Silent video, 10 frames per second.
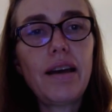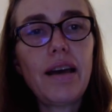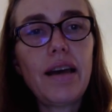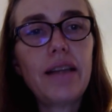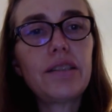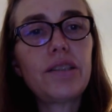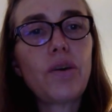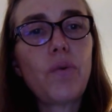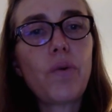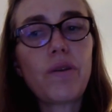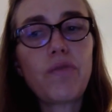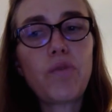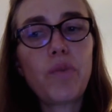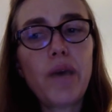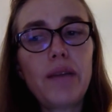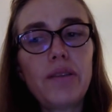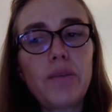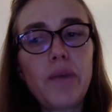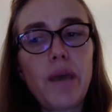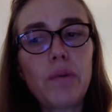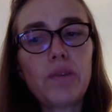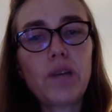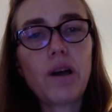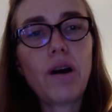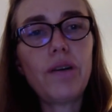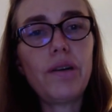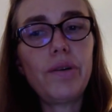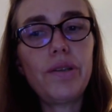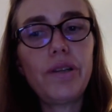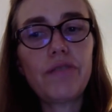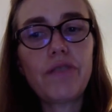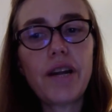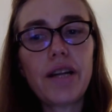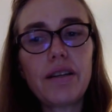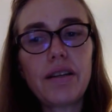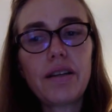and it's so wonderful to be able to call you a dear friend.